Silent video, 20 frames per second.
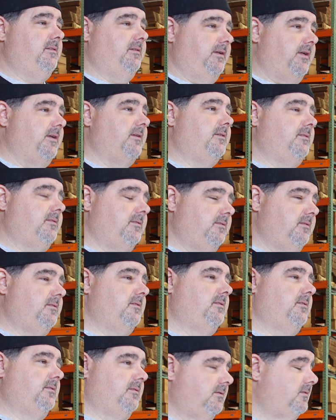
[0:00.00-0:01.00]
Yeah. So
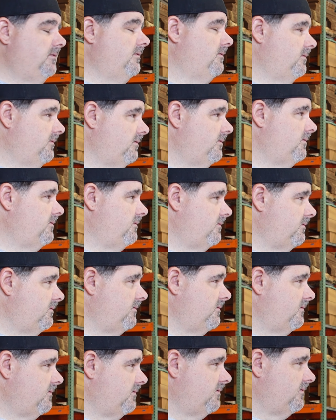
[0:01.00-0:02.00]
I don't like to take
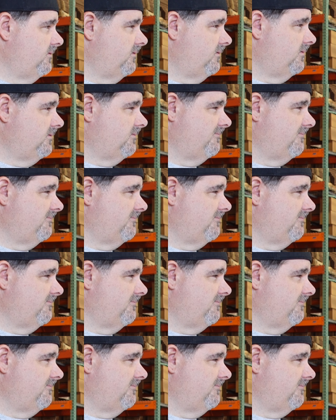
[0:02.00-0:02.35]
those chances.